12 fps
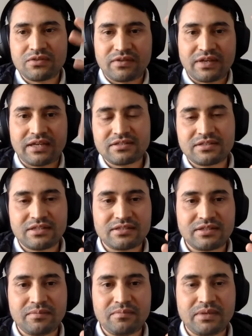of caste
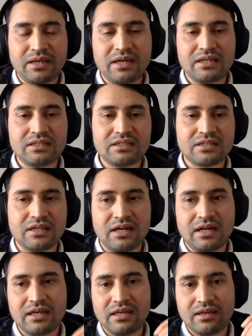system, and
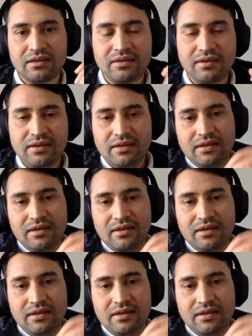I